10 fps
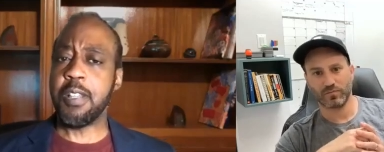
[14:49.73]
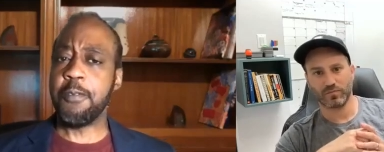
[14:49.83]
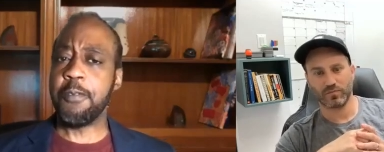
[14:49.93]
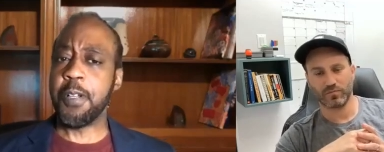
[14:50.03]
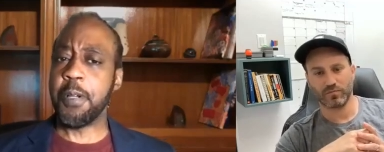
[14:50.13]

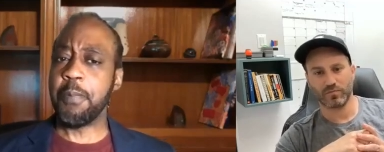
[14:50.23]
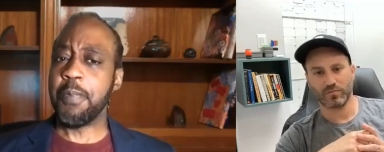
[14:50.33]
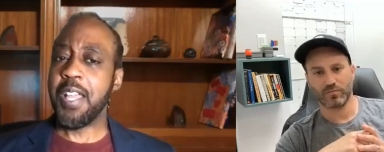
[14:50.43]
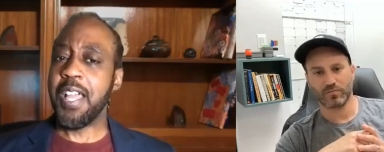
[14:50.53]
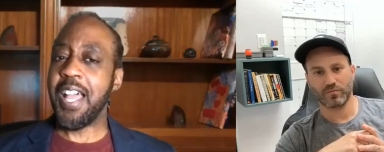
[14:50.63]
Speaker 1: the
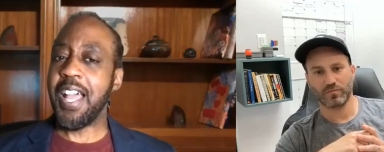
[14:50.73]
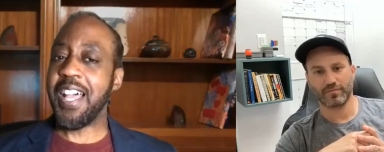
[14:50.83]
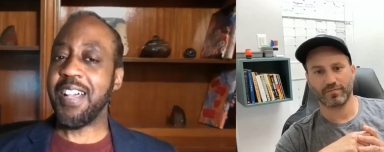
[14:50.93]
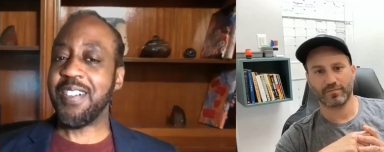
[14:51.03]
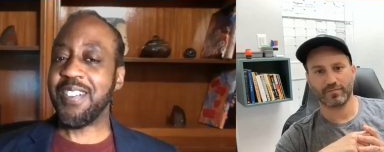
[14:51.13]
film.
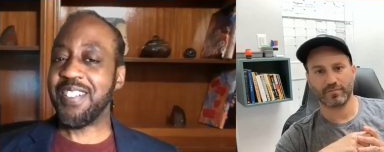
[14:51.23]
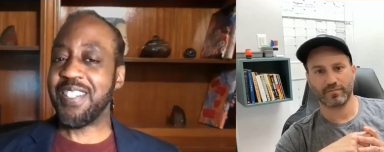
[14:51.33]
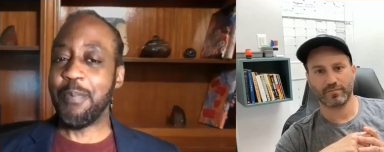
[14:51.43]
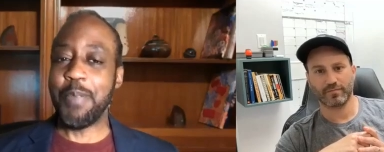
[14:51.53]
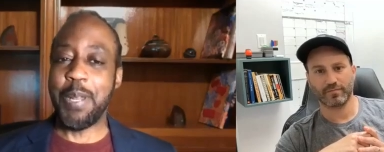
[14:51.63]
How
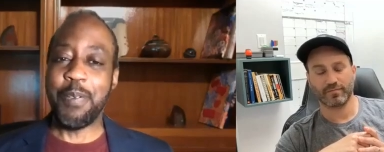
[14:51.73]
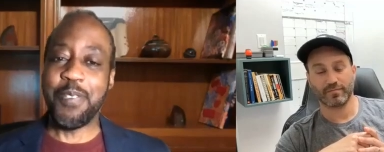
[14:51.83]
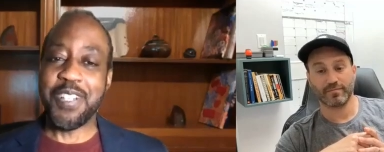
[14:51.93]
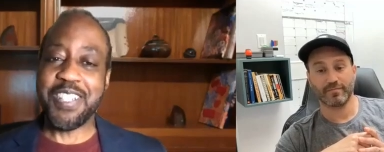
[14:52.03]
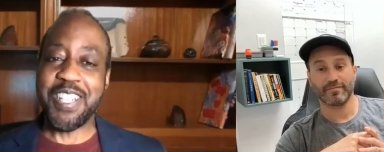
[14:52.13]
did people
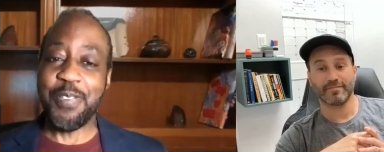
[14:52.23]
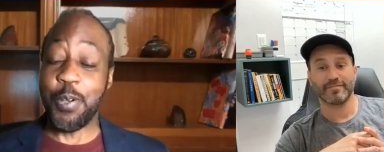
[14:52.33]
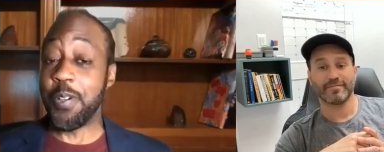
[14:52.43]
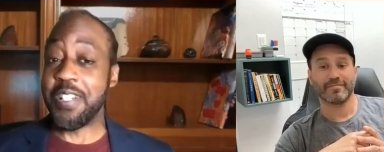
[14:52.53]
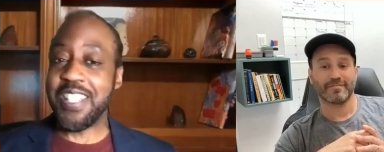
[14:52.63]
receive
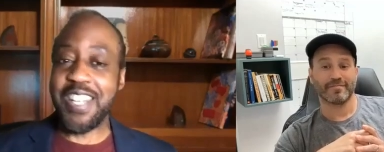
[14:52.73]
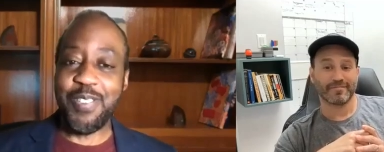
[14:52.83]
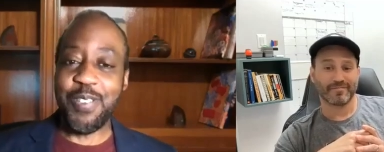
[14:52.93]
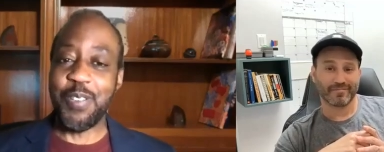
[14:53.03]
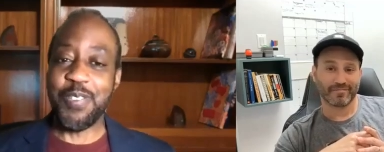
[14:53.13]
it, or did
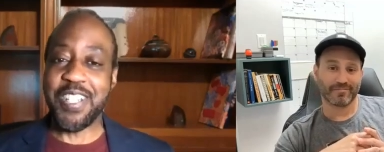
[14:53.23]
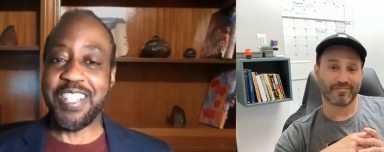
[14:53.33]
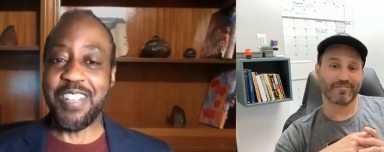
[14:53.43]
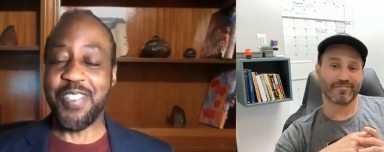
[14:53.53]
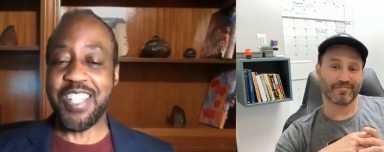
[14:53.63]
everyone
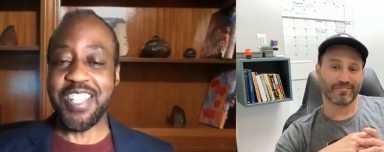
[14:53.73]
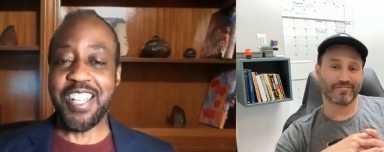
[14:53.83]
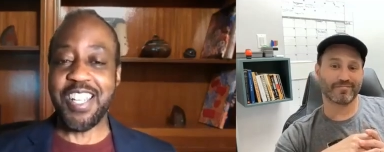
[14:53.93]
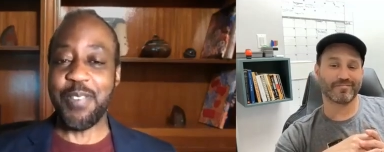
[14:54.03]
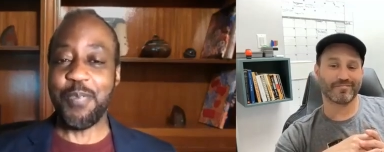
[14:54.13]
receive it the
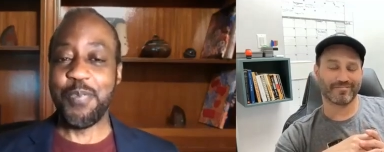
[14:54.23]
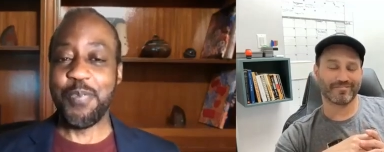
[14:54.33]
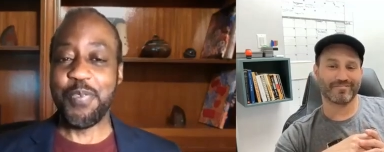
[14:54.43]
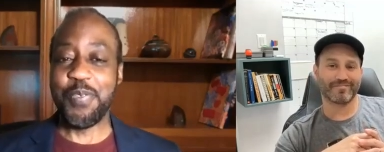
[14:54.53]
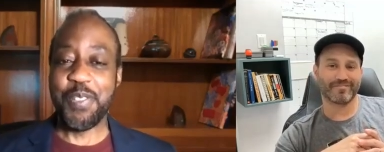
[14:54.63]
same?
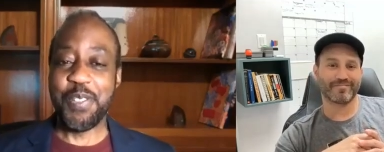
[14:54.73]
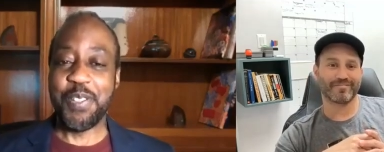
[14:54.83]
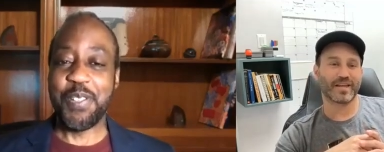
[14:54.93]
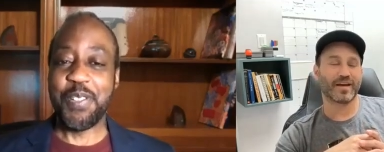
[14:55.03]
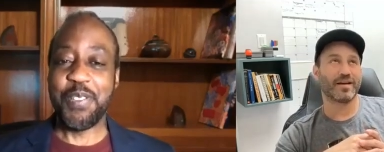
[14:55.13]

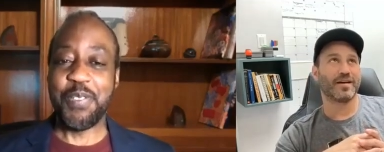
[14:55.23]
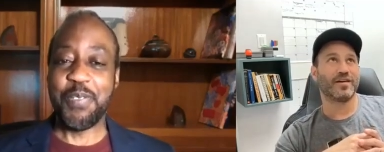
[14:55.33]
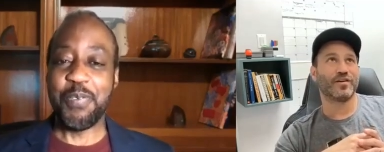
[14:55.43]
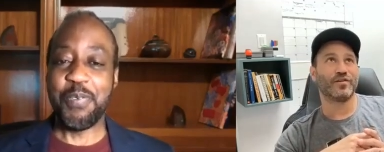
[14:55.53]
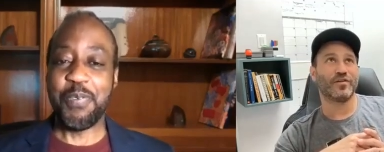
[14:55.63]

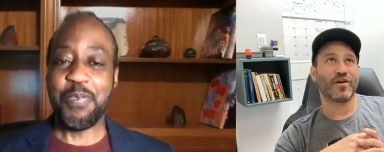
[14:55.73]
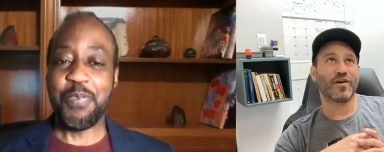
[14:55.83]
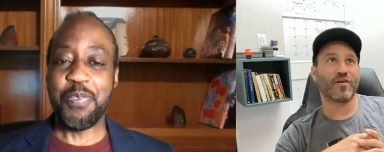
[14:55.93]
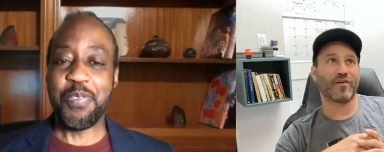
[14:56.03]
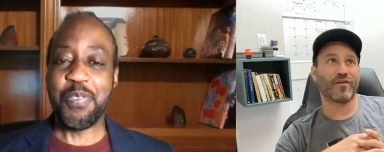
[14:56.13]
Speaker 2: You
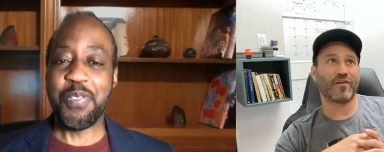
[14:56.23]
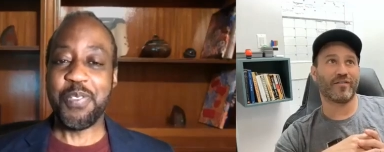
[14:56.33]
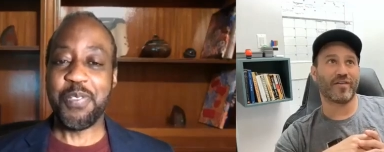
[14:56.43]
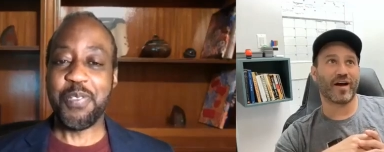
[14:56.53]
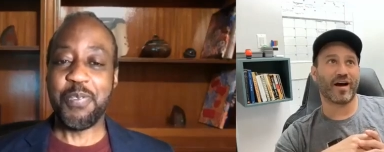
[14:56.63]
know,
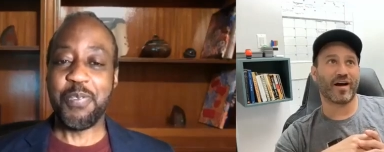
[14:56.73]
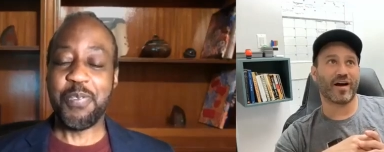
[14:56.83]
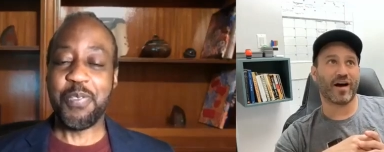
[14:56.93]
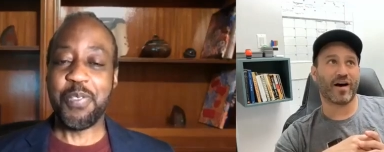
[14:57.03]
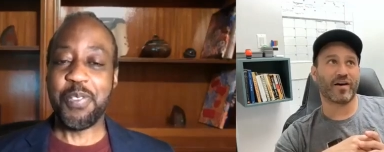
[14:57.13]

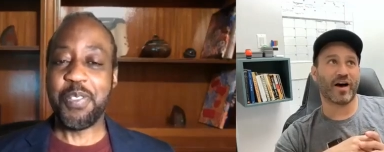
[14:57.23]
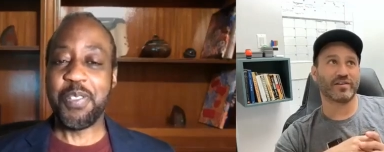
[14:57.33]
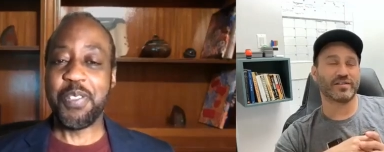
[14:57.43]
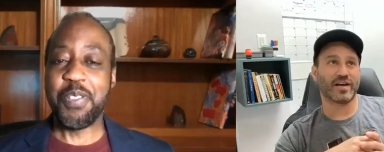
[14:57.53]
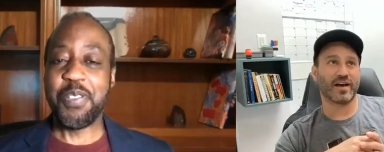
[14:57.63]
I'll,
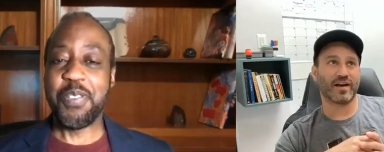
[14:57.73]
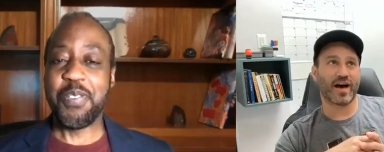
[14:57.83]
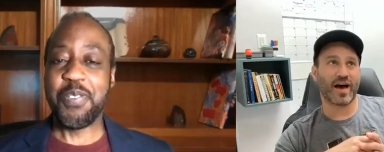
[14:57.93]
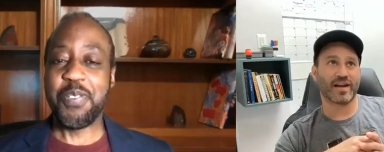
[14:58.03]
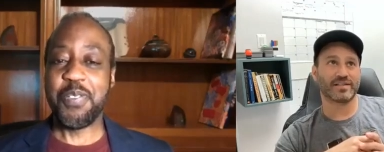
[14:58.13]
I'll say
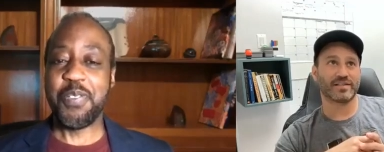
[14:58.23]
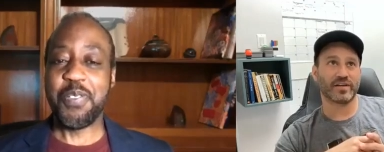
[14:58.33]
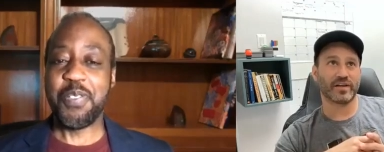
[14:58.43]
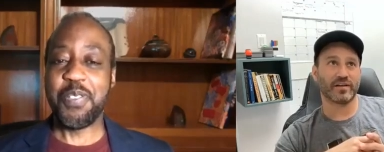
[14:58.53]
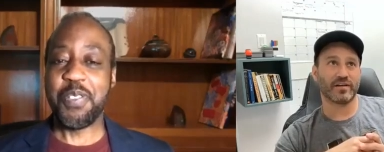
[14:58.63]

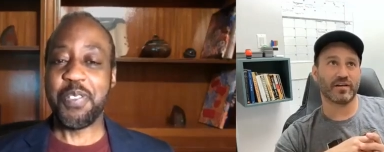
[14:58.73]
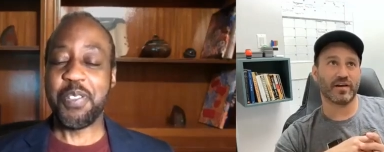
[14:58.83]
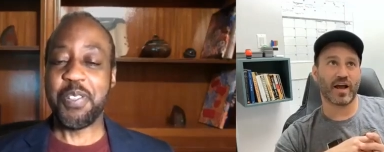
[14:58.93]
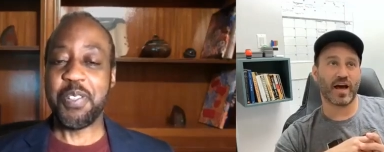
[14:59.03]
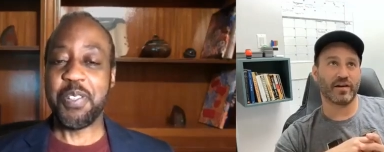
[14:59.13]
honestly,
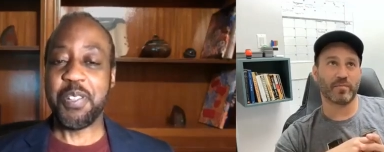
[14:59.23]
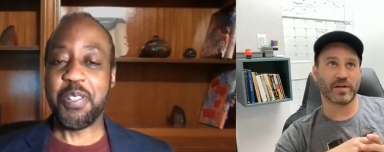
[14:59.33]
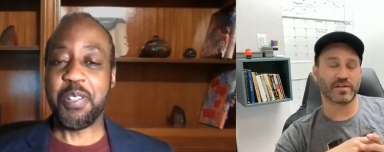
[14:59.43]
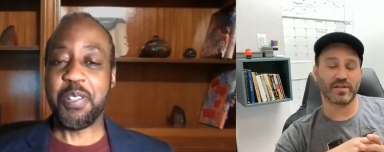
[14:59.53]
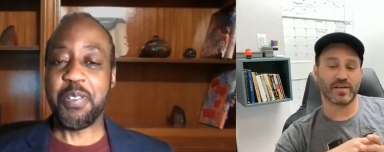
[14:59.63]
and I didn't
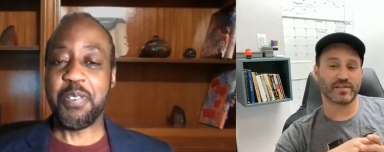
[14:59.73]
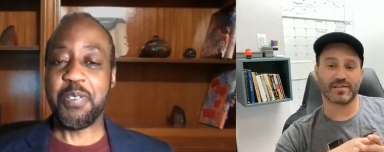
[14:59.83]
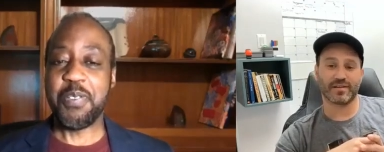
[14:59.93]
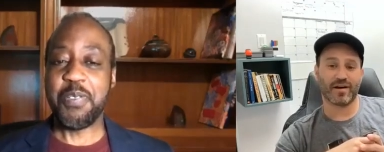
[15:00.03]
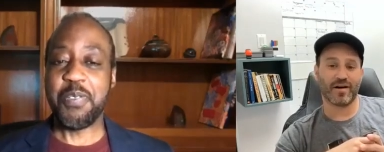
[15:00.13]
mention
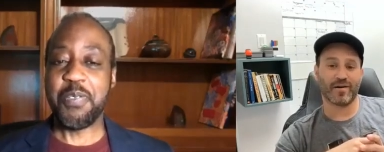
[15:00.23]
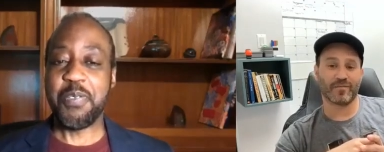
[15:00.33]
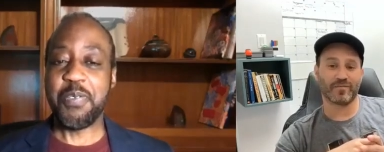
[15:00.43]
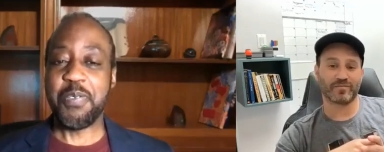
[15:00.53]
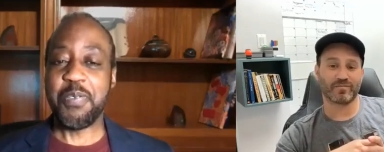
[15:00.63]
this.
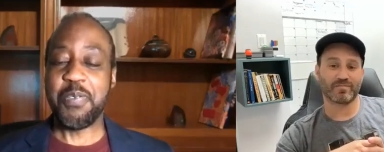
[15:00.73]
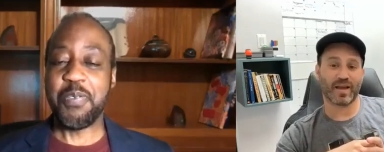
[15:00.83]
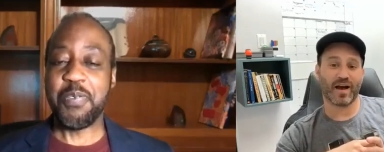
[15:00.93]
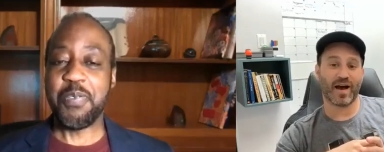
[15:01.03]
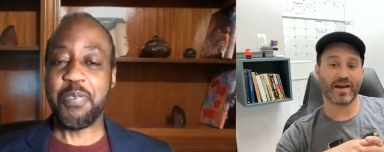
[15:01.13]
Um,
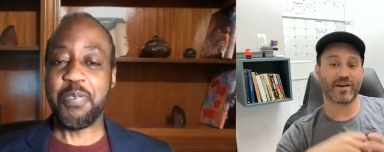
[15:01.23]
I